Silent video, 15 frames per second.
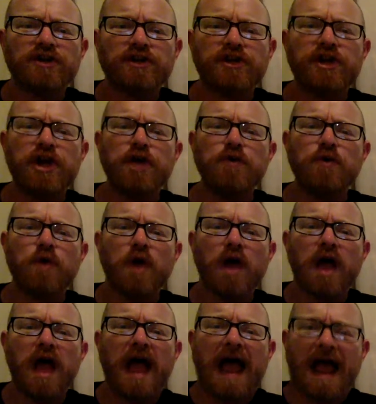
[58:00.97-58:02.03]
Q&A.
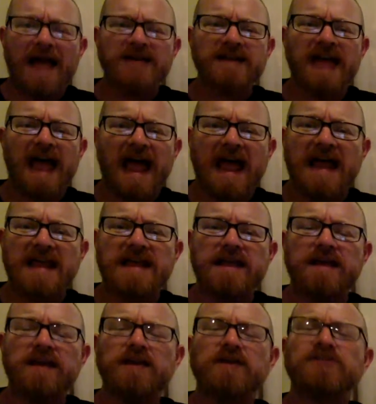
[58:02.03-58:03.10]

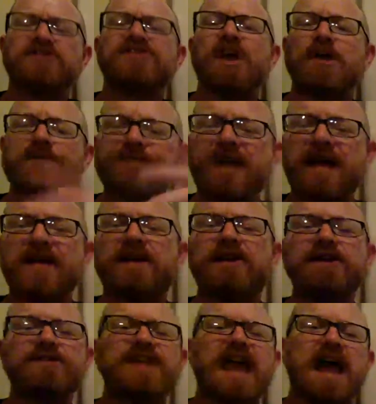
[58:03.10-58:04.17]
So thank
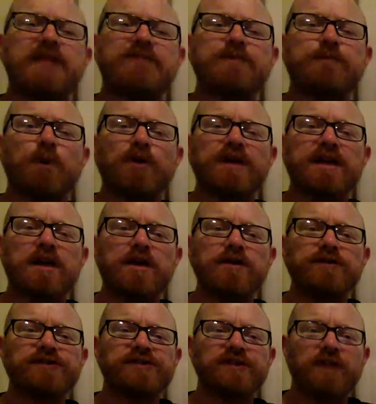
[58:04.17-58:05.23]
you to everybody
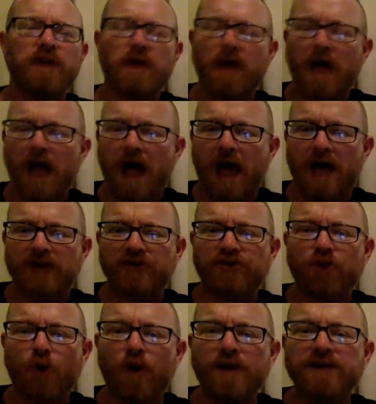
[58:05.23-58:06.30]
who's
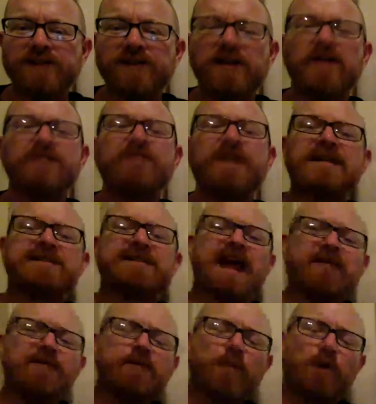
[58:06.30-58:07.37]
joined. Thanks to
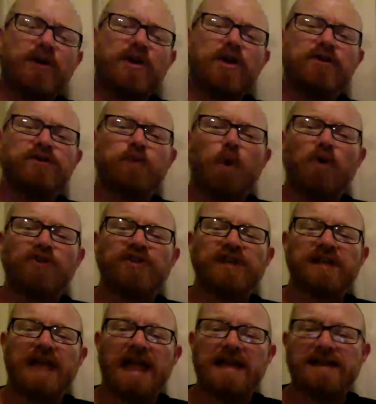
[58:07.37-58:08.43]
everybody who's watching
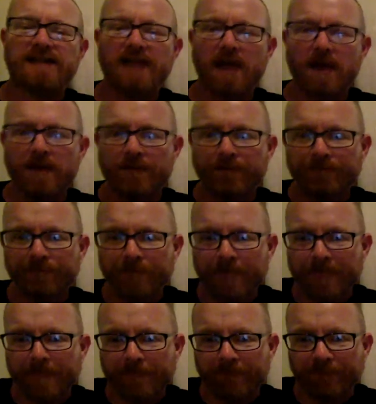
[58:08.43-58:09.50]
later.
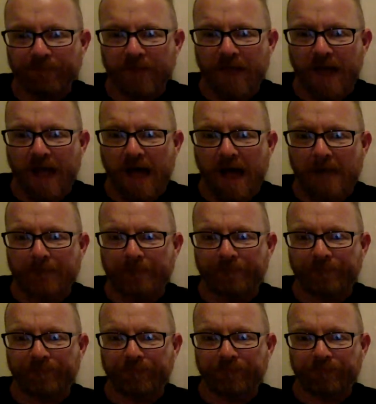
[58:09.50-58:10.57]

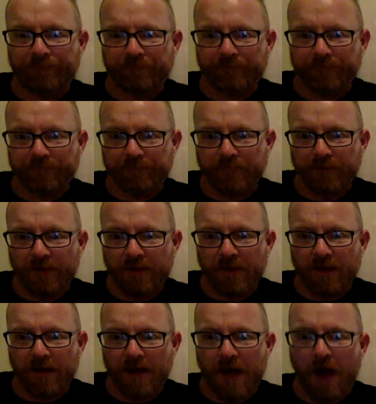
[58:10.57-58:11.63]

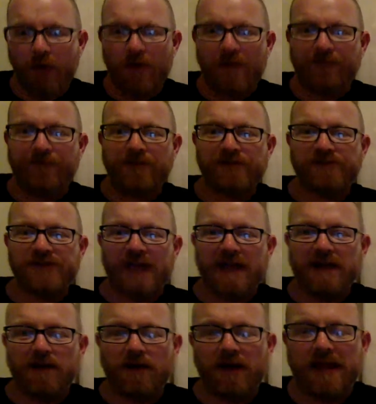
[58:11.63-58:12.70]
Oh, if you say
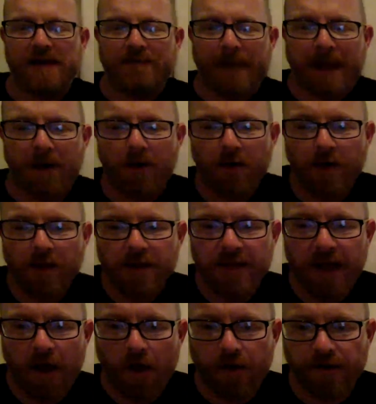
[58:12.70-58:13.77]
your email,
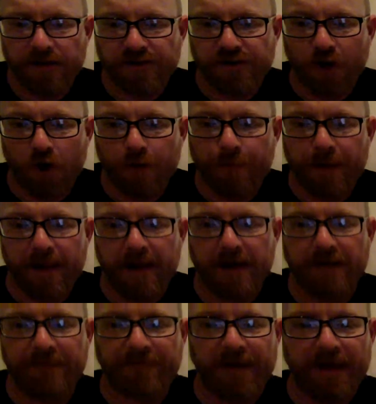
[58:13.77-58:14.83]
yeah, I can type it in.
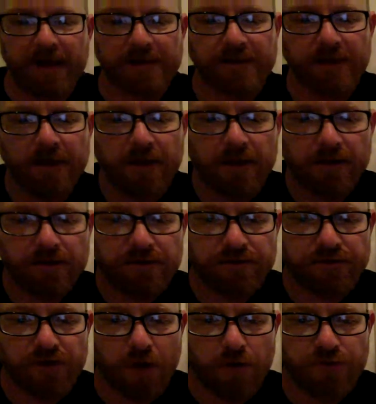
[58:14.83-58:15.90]
In fact,
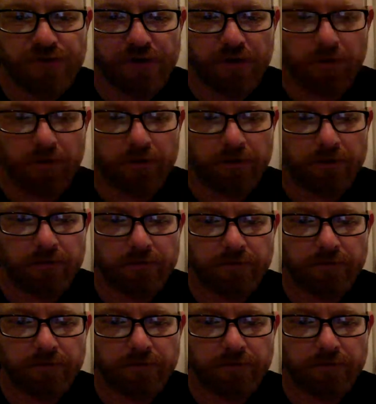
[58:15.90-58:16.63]
total